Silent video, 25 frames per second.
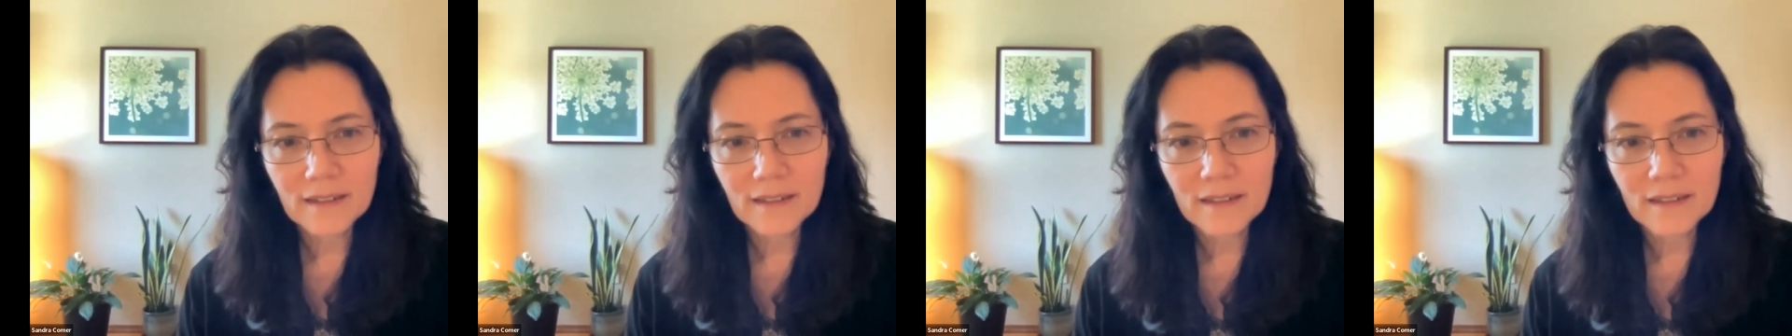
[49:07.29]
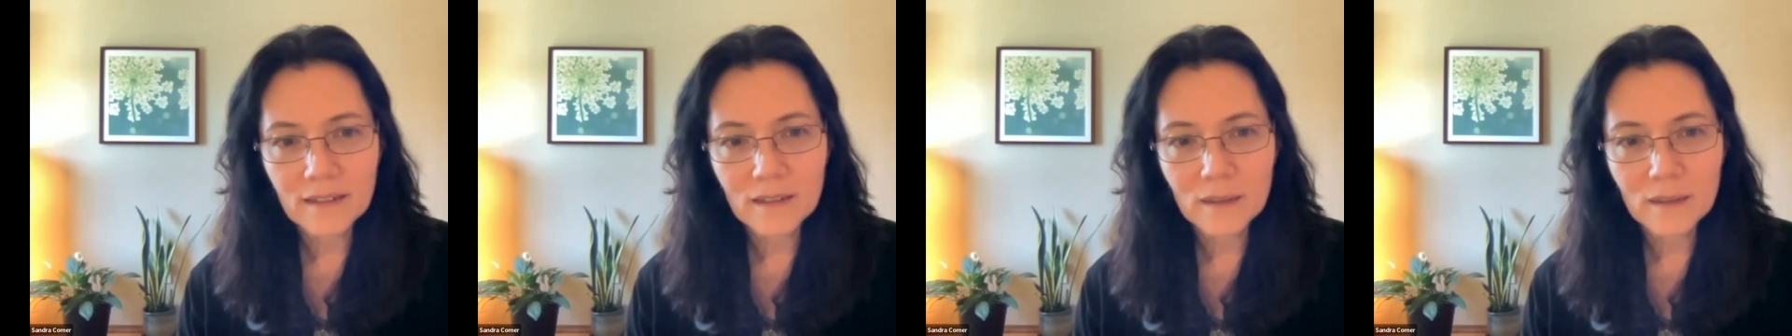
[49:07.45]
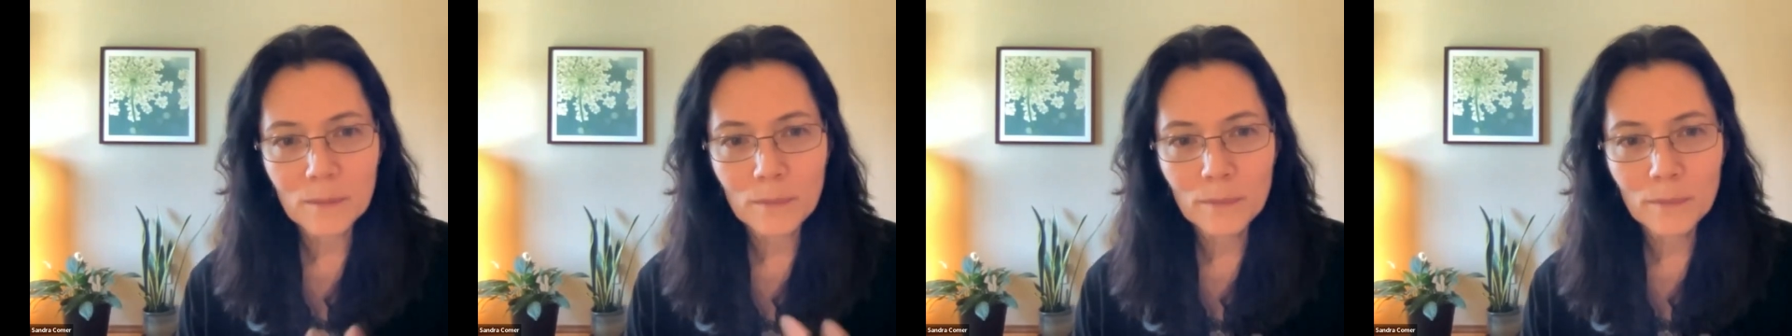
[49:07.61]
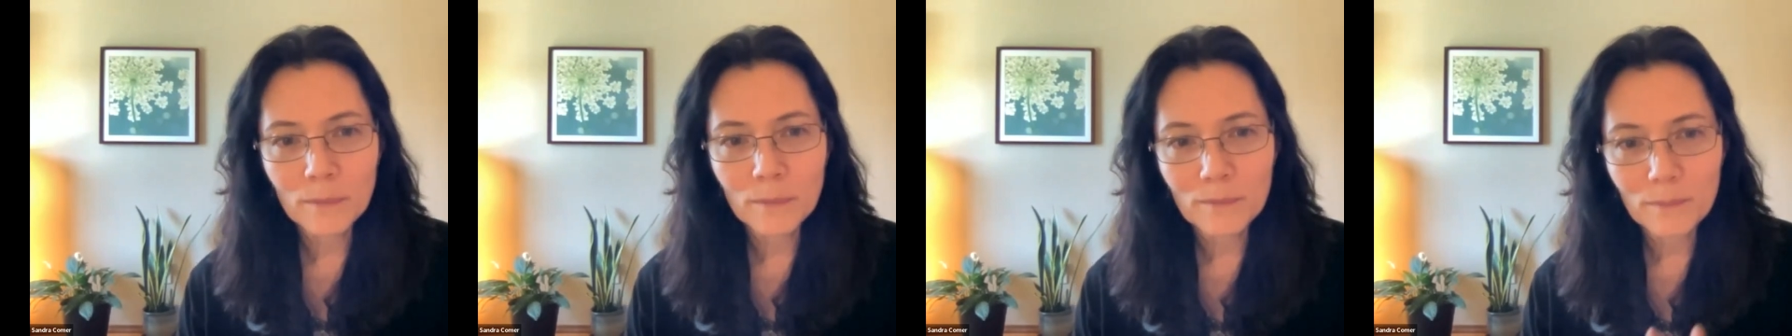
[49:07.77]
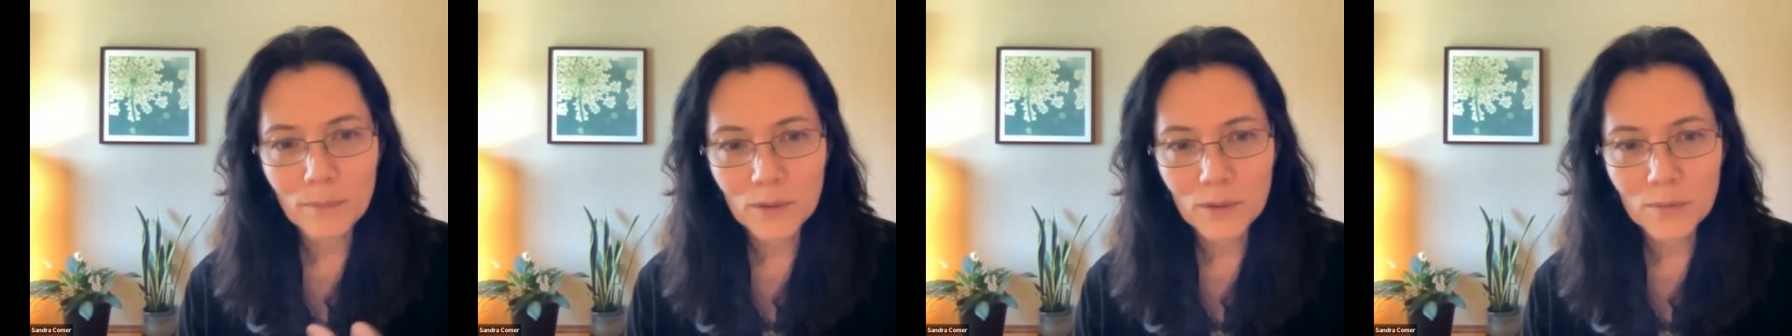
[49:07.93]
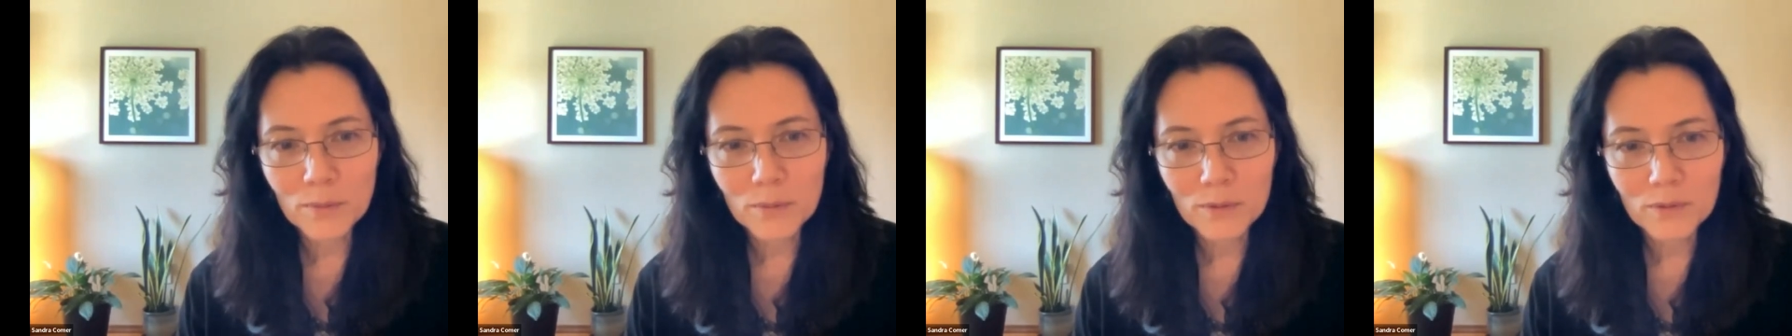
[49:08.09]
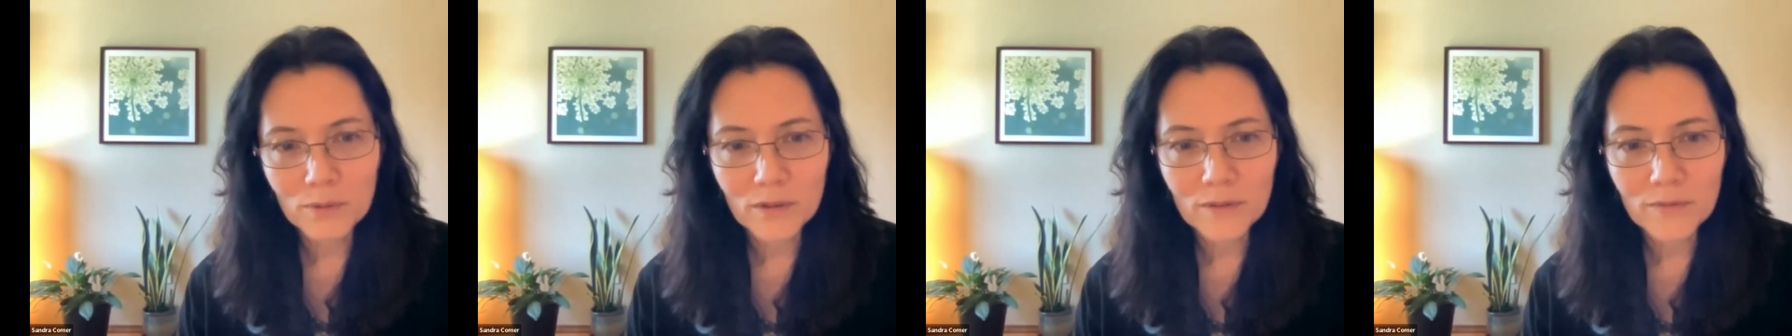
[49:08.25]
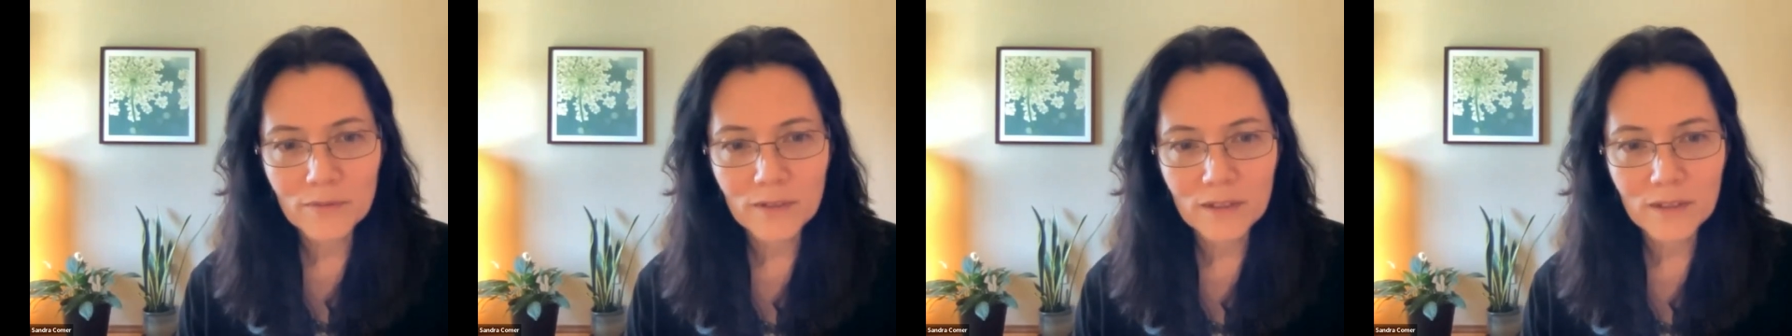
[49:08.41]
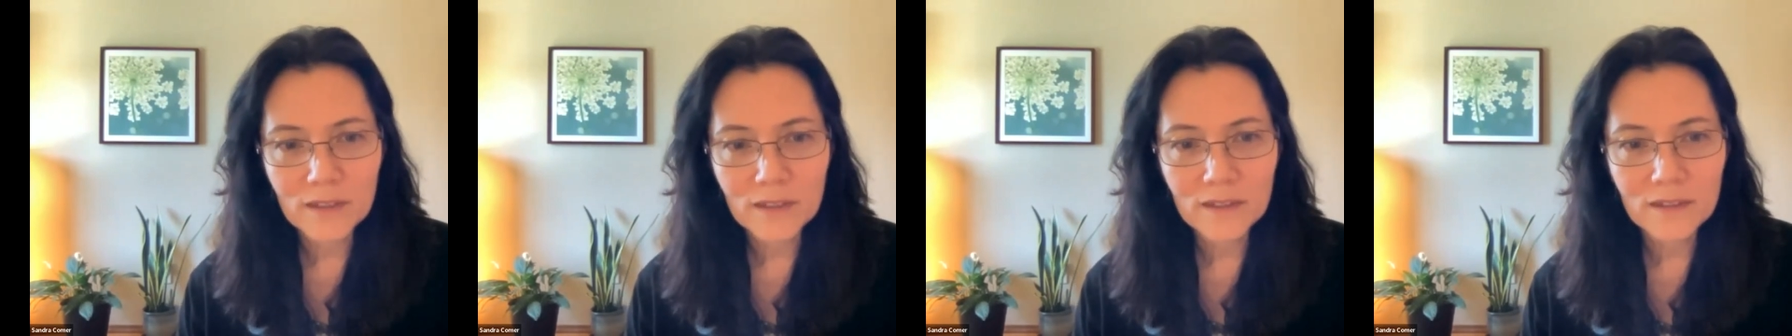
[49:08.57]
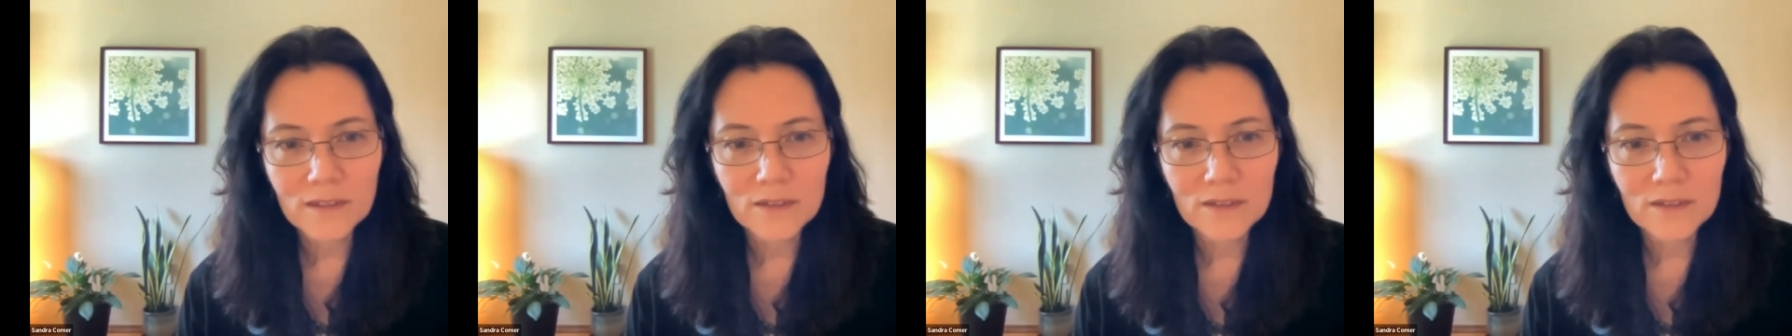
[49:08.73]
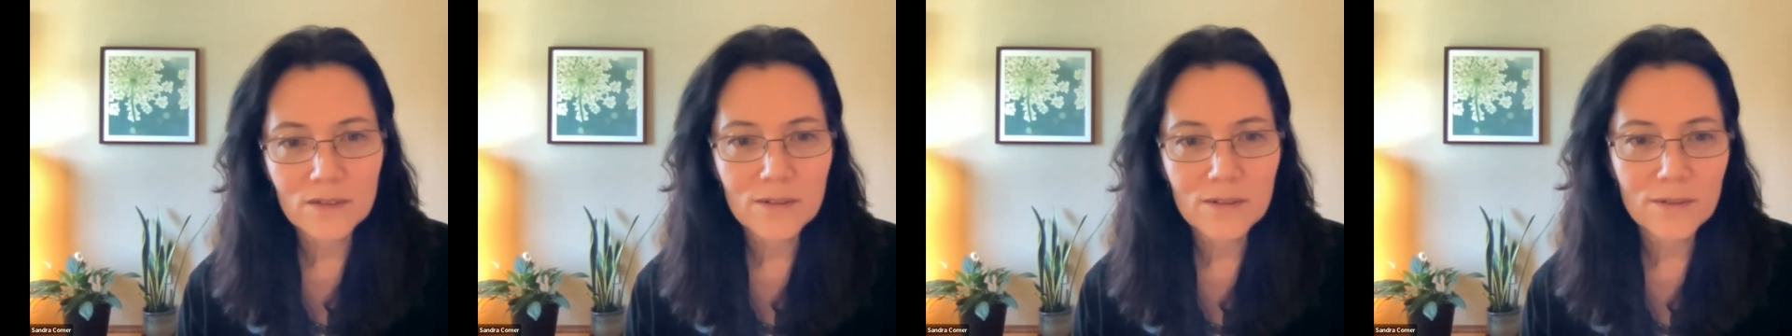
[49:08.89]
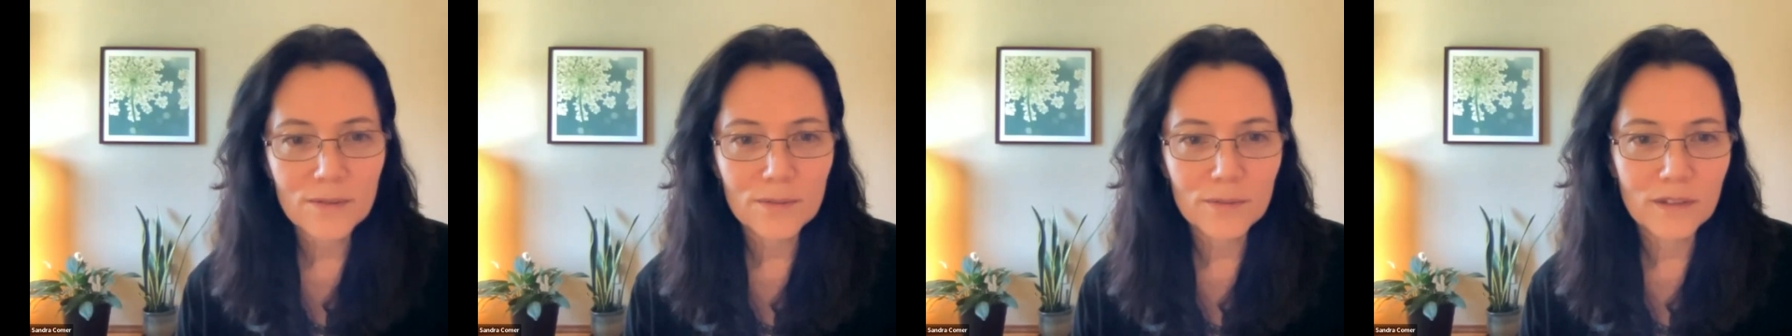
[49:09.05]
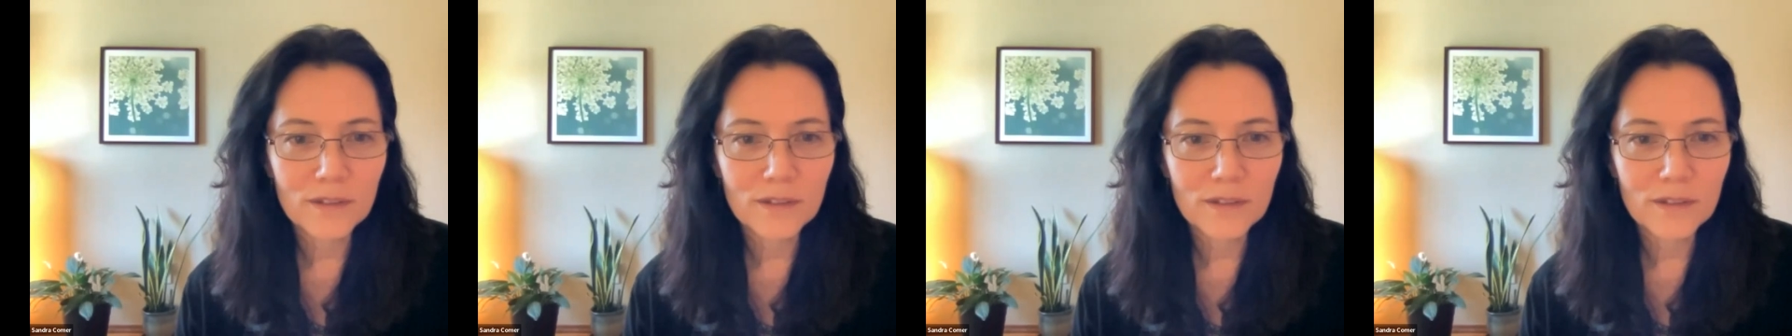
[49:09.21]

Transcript: buprenorphine-induced